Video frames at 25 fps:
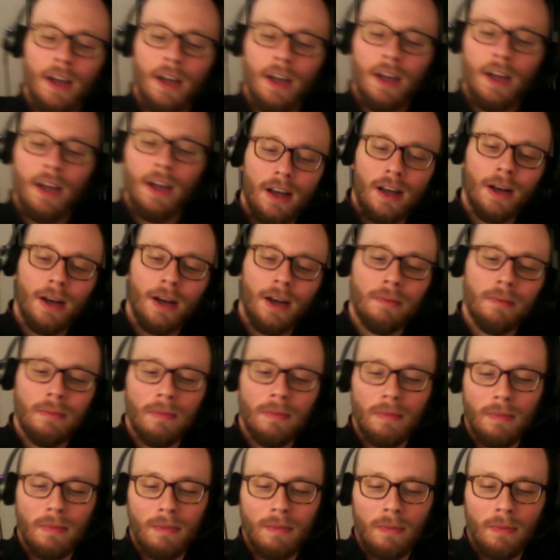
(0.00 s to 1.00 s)

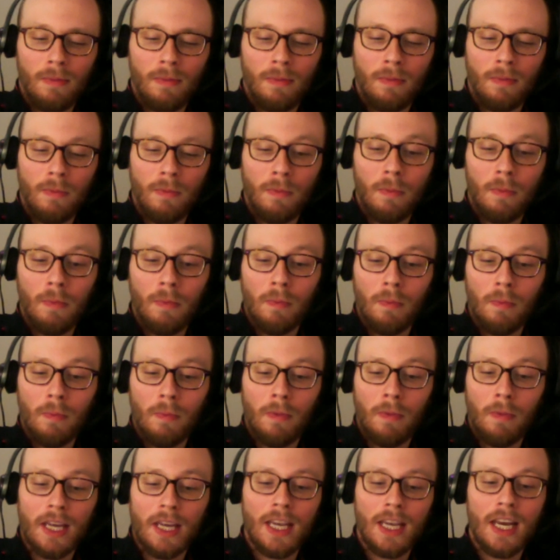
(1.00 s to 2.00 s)

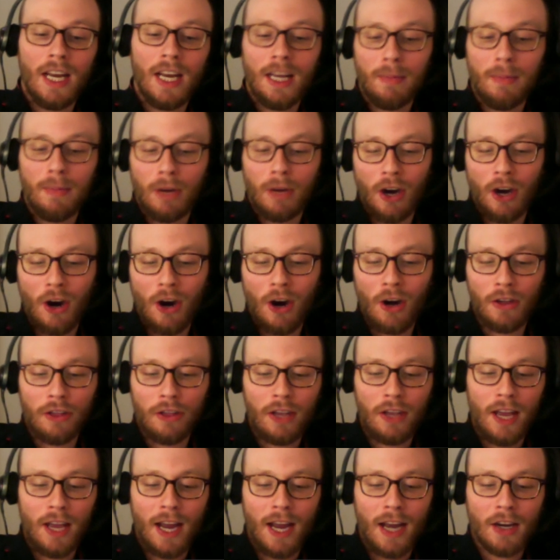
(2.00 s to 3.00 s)
McGeady,
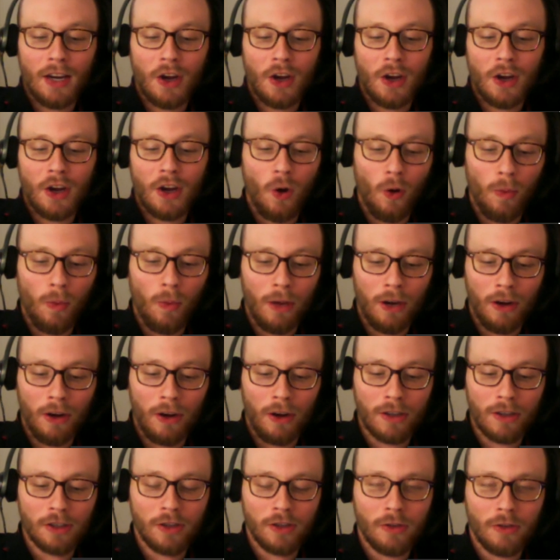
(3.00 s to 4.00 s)
McCarthy, and Coleman
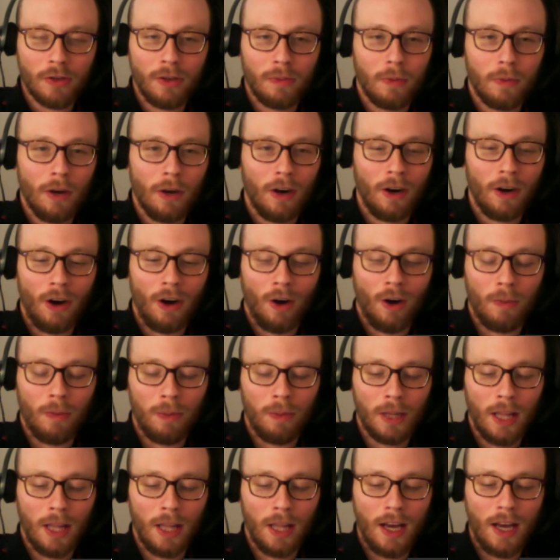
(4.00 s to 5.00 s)
also are all
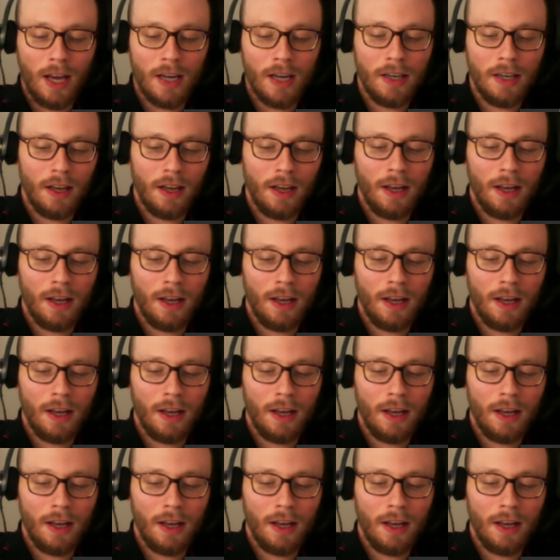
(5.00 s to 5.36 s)
played.